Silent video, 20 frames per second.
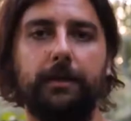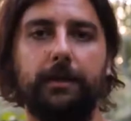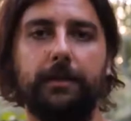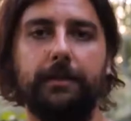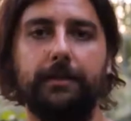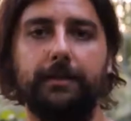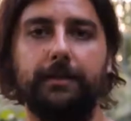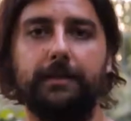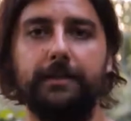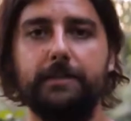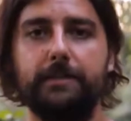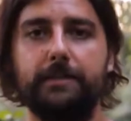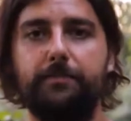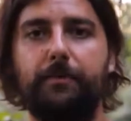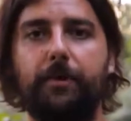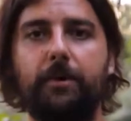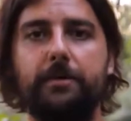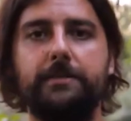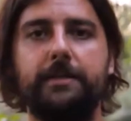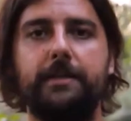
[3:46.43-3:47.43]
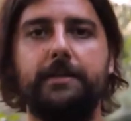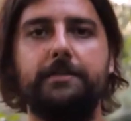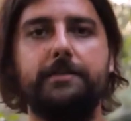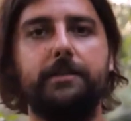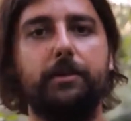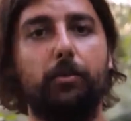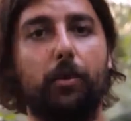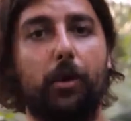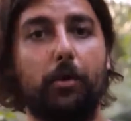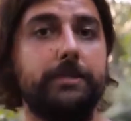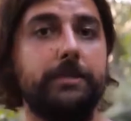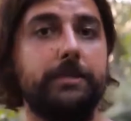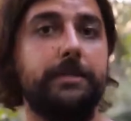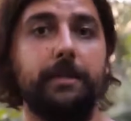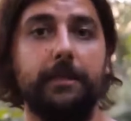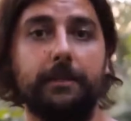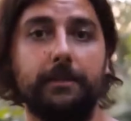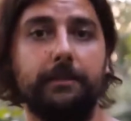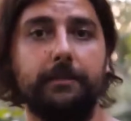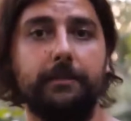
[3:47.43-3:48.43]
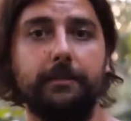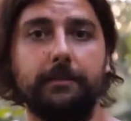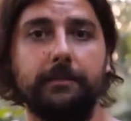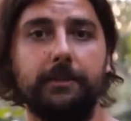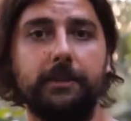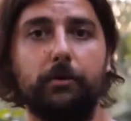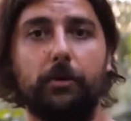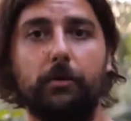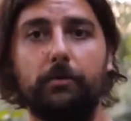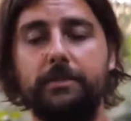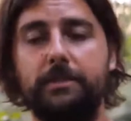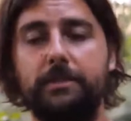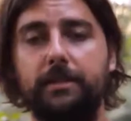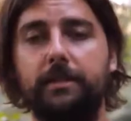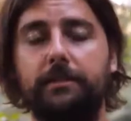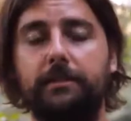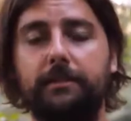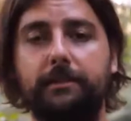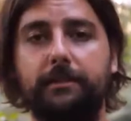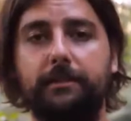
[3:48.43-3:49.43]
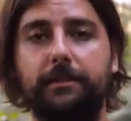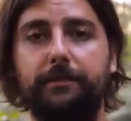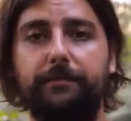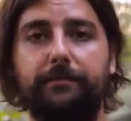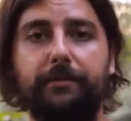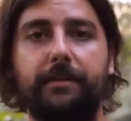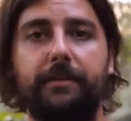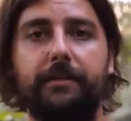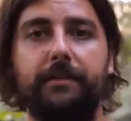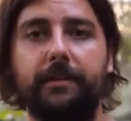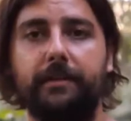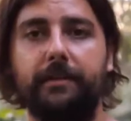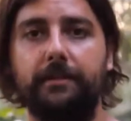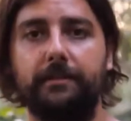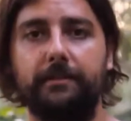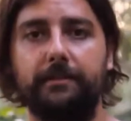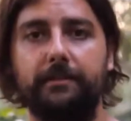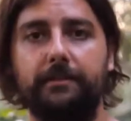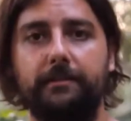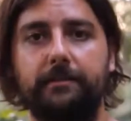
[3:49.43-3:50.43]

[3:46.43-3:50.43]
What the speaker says: In this process, you're always learning different things.